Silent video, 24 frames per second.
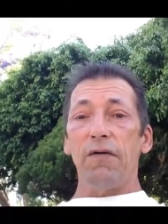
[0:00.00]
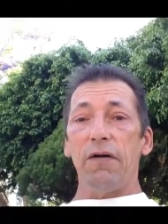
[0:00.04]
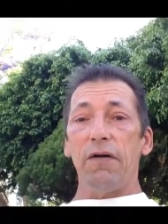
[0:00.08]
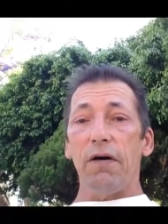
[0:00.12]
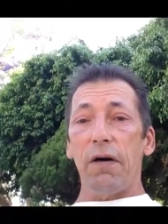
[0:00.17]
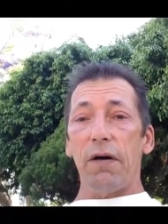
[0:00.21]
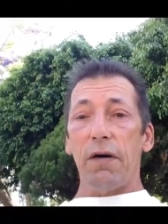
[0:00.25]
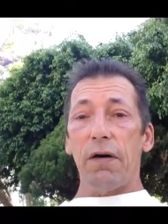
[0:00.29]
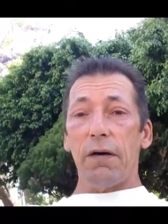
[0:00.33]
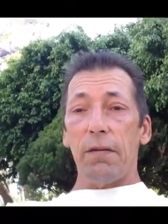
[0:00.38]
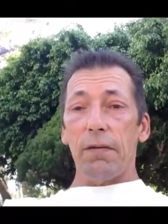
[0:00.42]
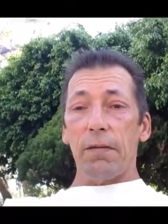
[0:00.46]
uh,
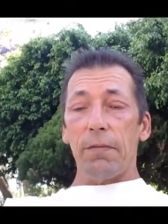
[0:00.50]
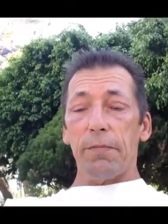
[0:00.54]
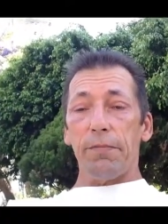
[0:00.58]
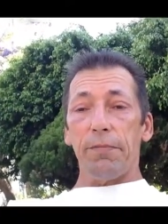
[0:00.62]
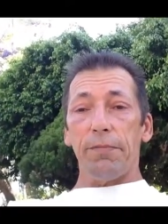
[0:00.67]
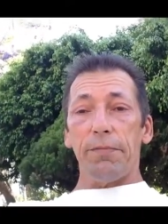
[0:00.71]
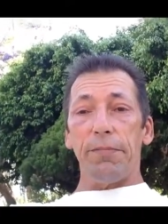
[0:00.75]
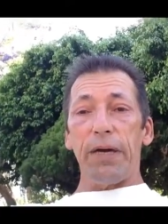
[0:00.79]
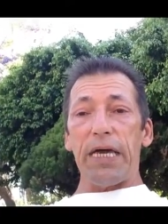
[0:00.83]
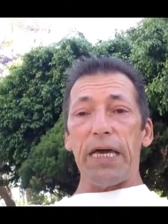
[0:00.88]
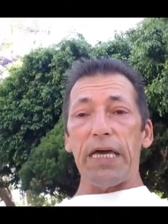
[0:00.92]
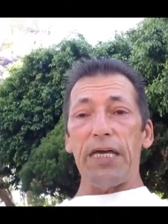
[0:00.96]
uh,
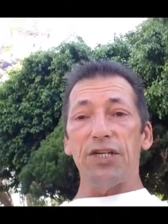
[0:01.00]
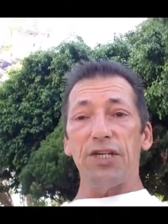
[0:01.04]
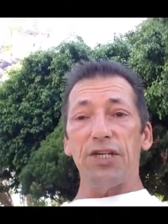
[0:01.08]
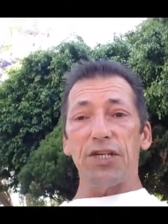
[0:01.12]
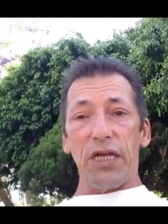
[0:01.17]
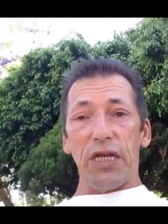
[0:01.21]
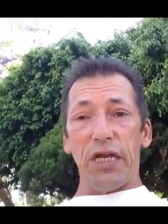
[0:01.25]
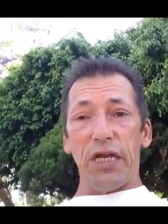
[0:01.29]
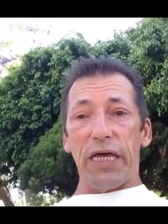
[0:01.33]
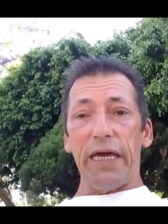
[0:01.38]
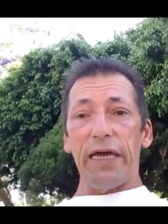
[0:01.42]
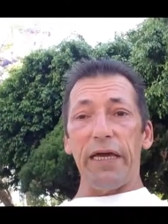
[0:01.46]

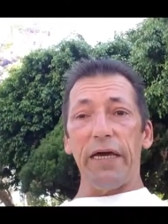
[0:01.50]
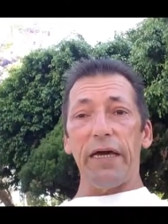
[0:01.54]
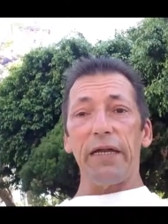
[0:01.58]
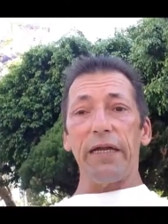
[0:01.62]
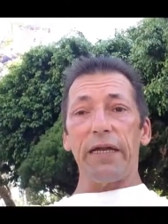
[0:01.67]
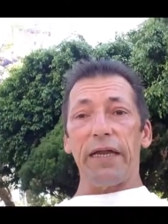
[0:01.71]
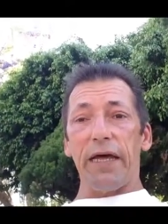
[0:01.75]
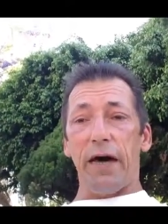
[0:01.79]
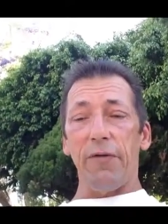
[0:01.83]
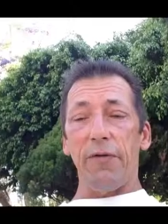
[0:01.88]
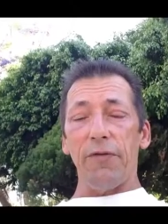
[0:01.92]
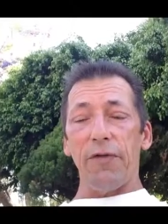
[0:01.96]
page link
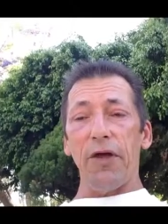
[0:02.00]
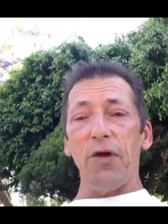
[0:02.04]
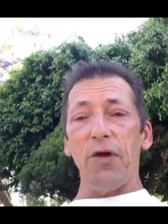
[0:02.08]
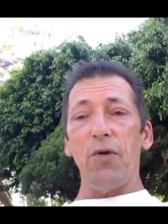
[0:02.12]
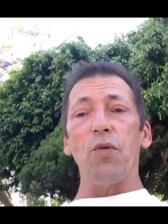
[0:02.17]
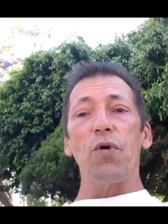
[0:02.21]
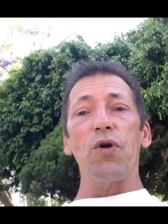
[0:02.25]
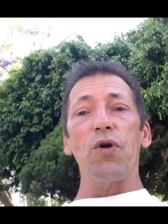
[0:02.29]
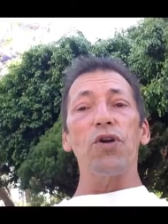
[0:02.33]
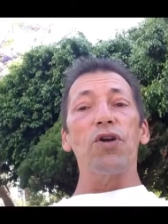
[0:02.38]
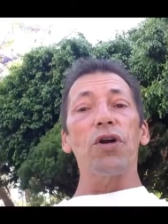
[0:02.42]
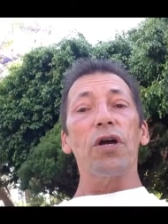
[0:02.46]
down
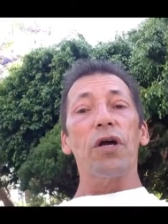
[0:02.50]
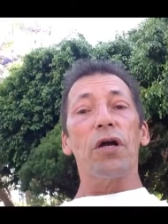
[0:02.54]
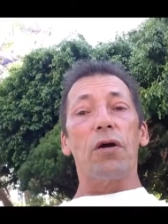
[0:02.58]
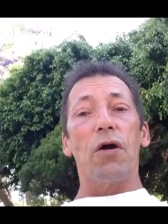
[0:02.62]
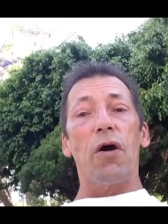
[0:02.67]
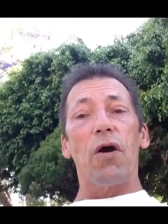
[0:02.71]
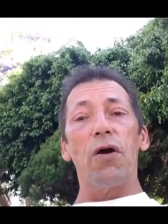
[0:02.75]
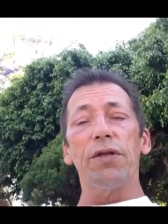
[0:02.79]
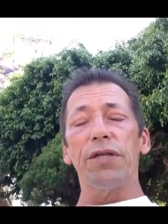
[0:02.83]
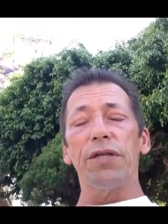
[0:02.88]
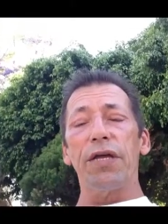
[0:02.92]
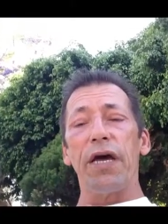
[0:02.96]
there where you can
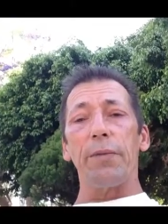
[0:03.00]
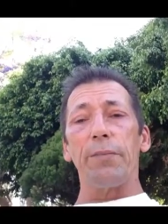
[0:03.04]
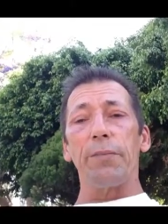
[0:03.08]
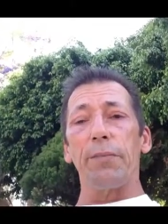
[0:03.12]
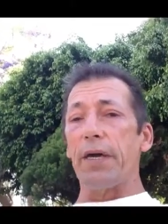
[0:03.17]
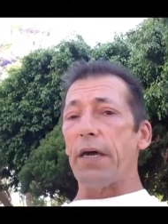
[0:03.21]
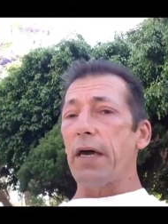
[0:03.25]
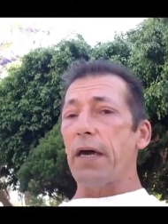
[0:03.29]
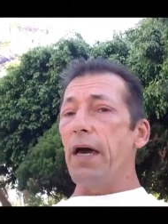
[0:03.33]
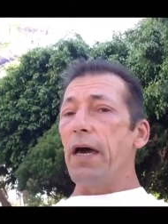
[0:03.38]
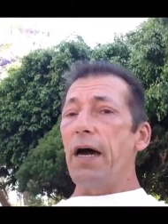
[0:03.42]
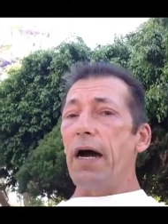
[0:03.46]
contact
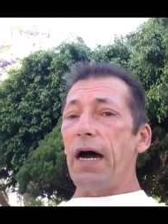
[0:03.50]
me.